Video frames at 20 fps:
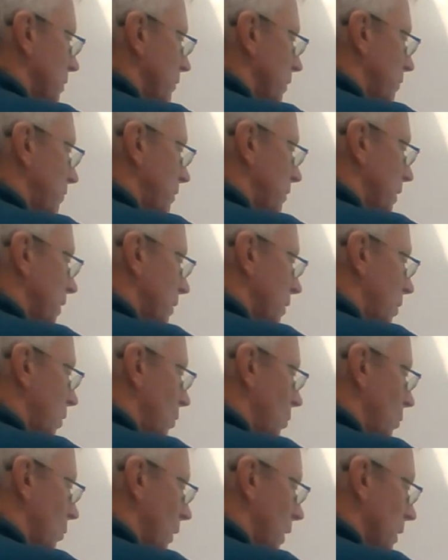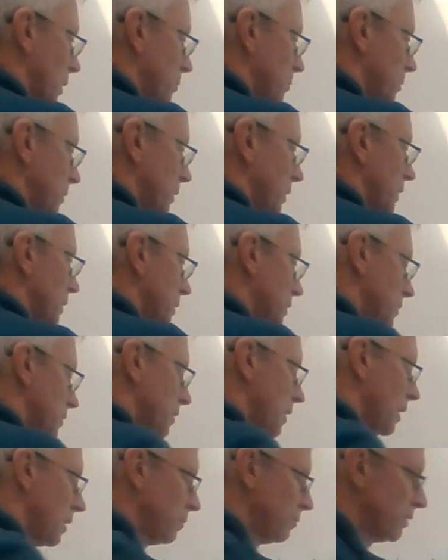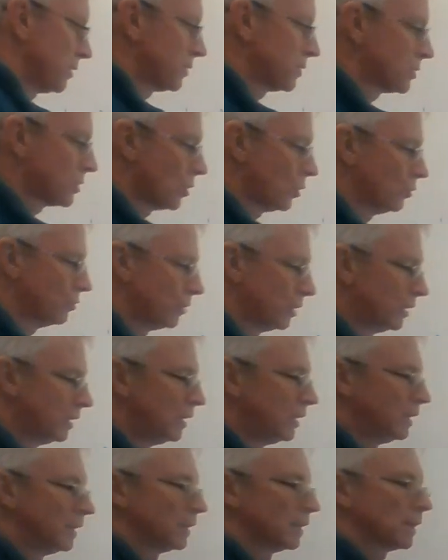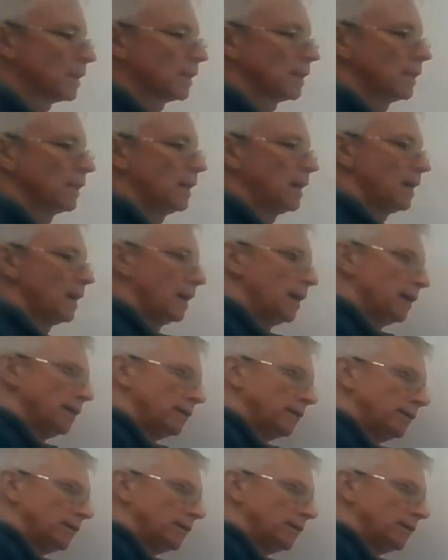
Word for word: I've left out a whole element there, element sulfur, climate.